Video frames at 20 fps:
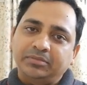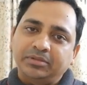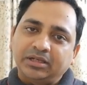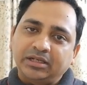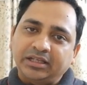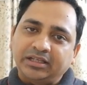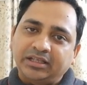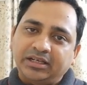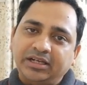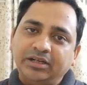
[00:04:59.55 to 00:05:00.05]

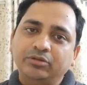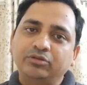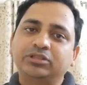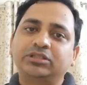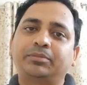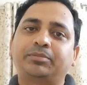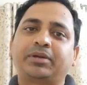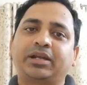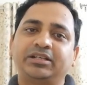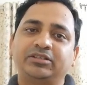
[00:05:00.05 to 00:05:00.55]
like reduce
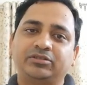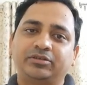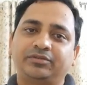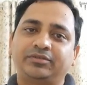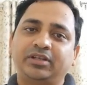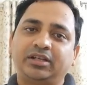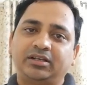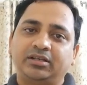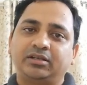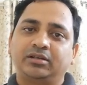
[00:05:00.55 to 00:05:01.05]
the price of
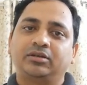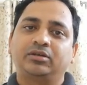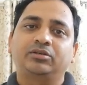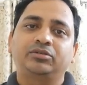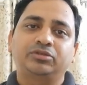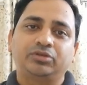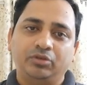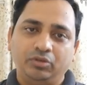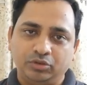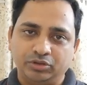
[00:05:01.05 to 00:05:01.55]
that
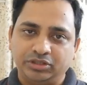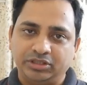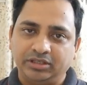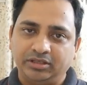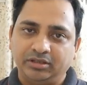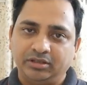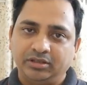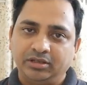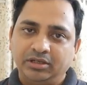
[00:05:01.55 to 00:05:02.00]
hosting.